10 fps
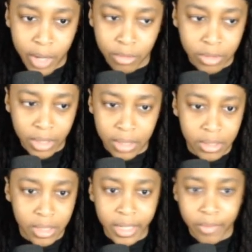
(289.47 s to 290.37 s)
I don't think
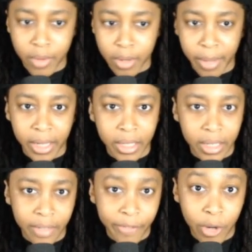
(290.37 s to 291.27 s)
there's any running back in
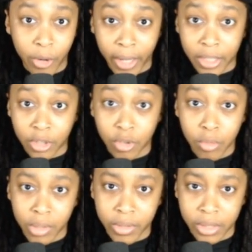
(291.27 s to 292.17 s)
NFL that can do
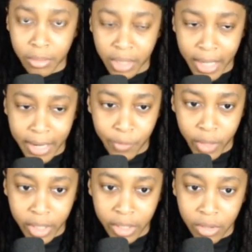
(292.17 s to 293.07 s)
what Christian
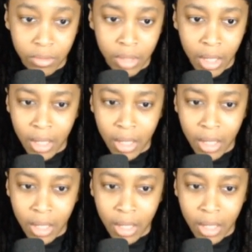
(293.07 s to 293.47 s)
McCaffrey can do.